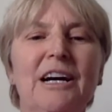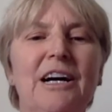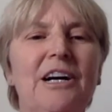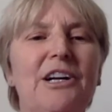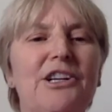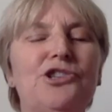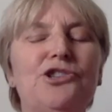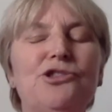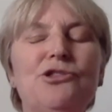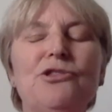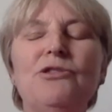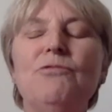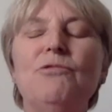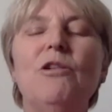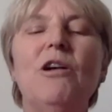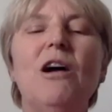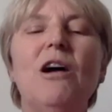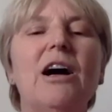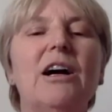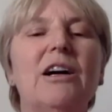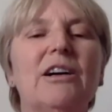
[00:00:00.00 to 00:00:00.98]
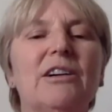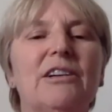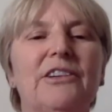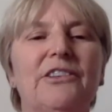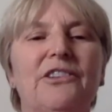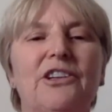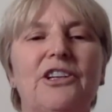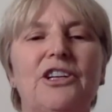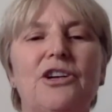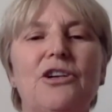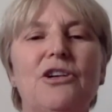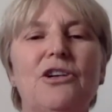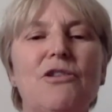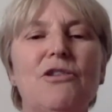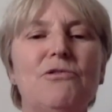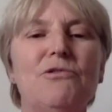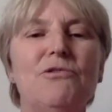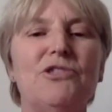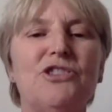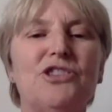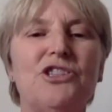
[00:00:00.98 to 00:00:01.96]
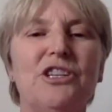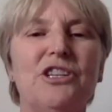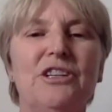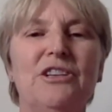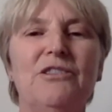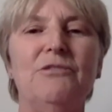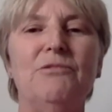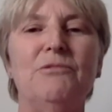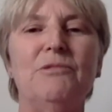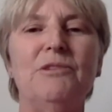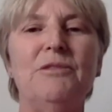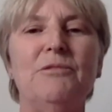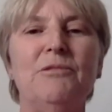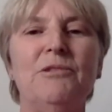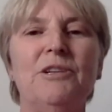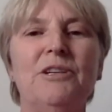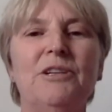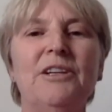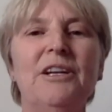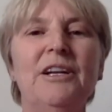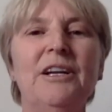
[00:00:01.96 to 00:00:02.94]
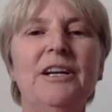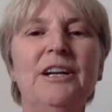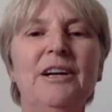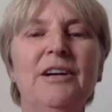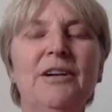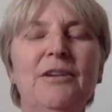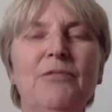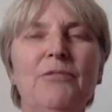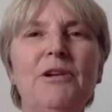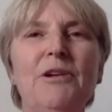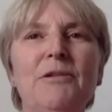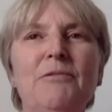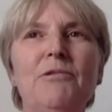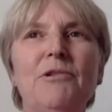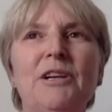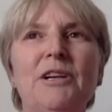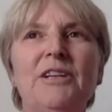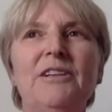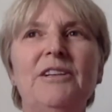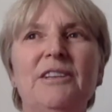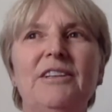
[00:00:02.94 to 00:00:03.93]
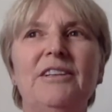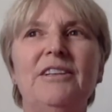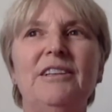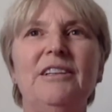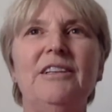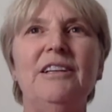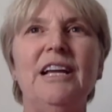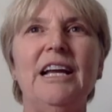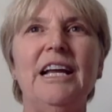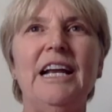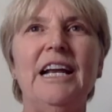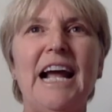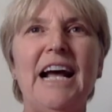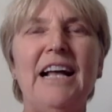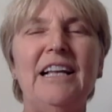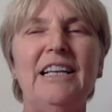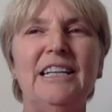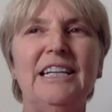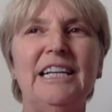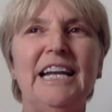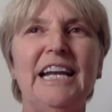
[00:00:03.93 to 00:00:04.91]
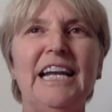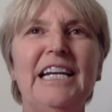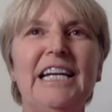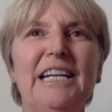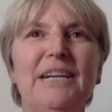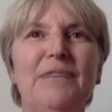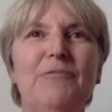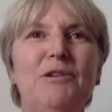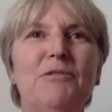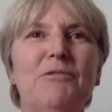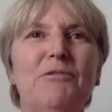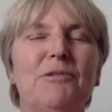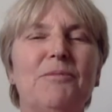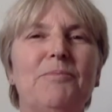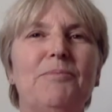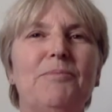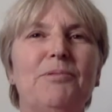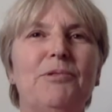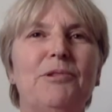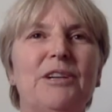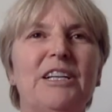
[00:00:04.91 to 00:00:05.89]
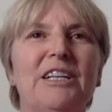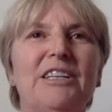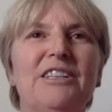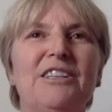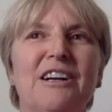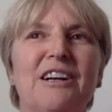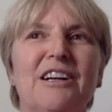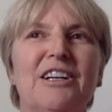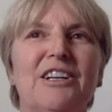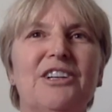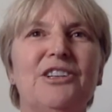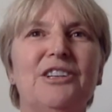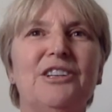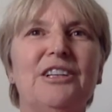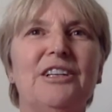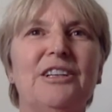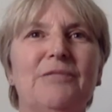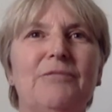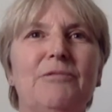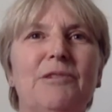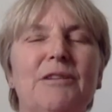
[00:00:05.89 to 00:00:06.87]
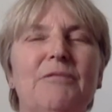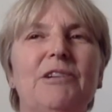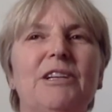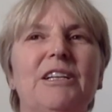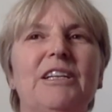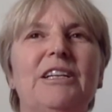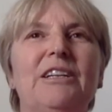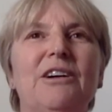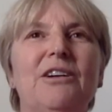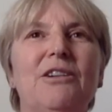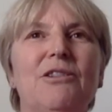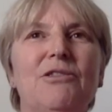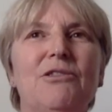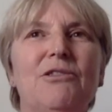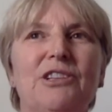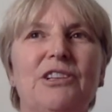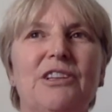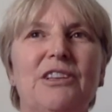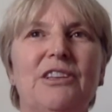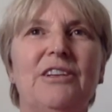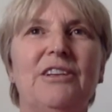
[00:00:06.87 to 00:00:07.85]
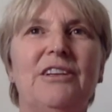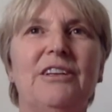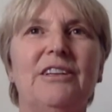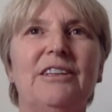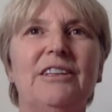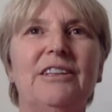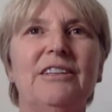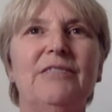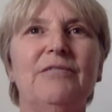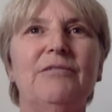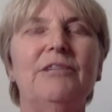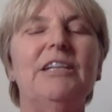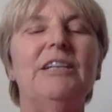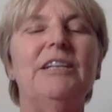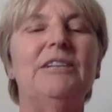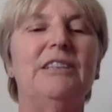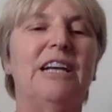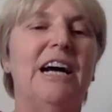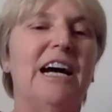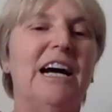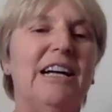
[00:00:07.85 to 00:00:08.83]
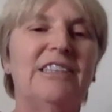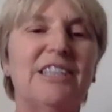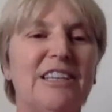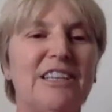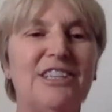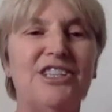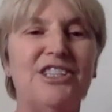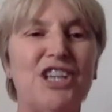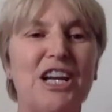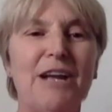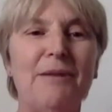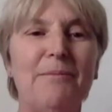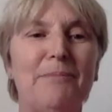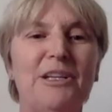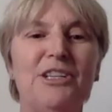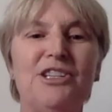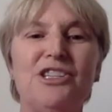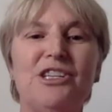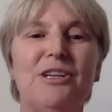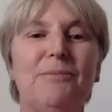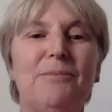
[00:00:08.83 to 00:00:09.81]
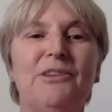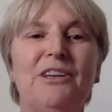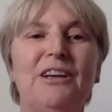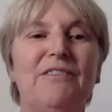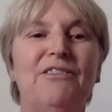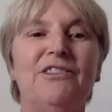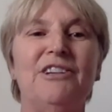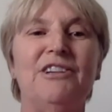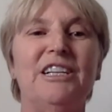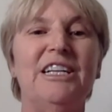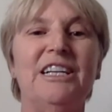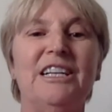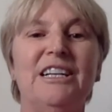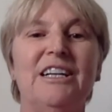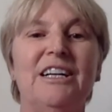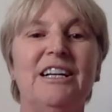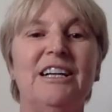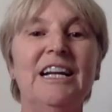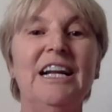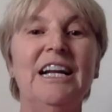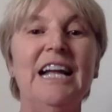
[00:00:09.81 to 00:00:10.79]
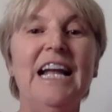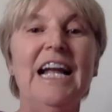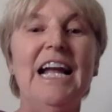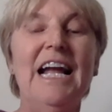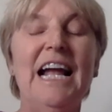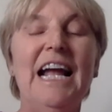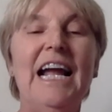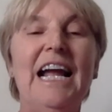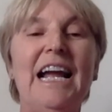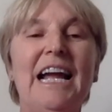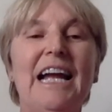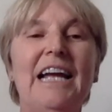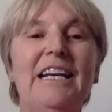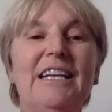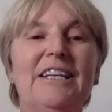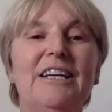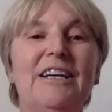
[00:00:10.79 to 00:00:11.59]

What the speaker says: June Walker as a coach, you know, we would, at Allegheny, we were pretty darn good, and we got to the championships every year. And,